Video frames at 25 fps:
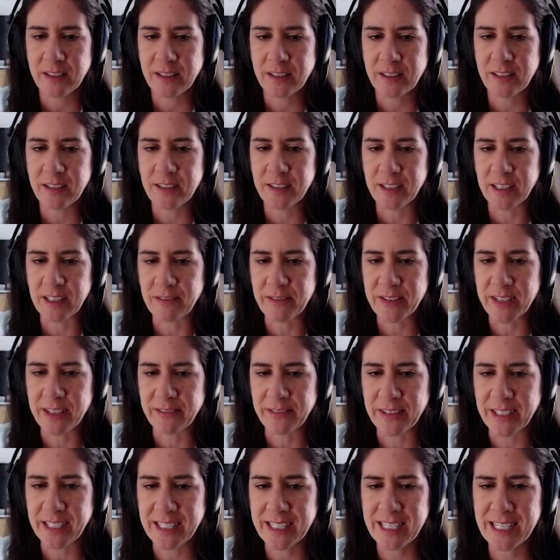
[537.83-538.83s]
deserves a
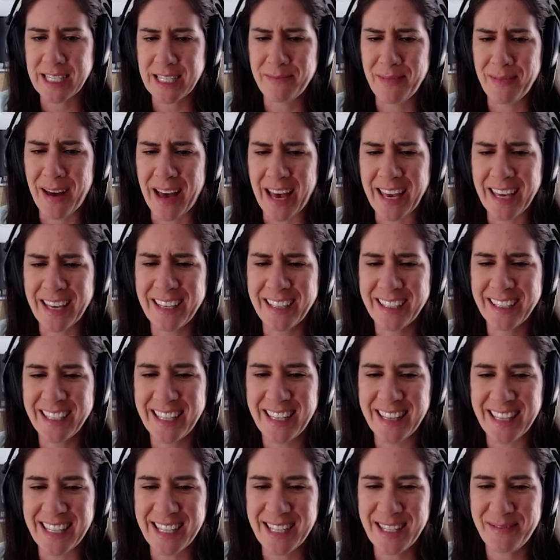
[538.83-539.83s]
real smile
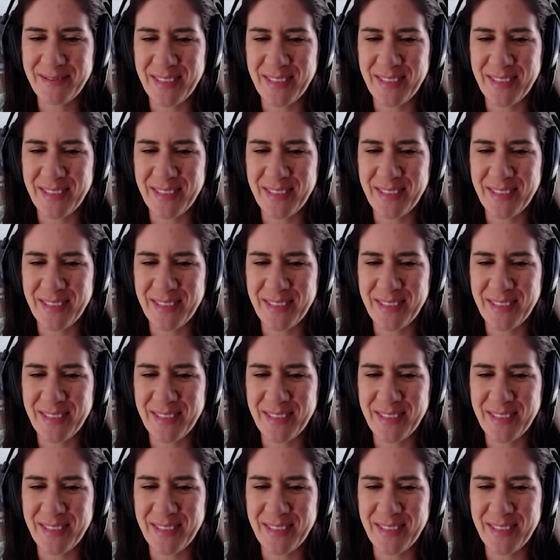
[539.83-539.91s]
in this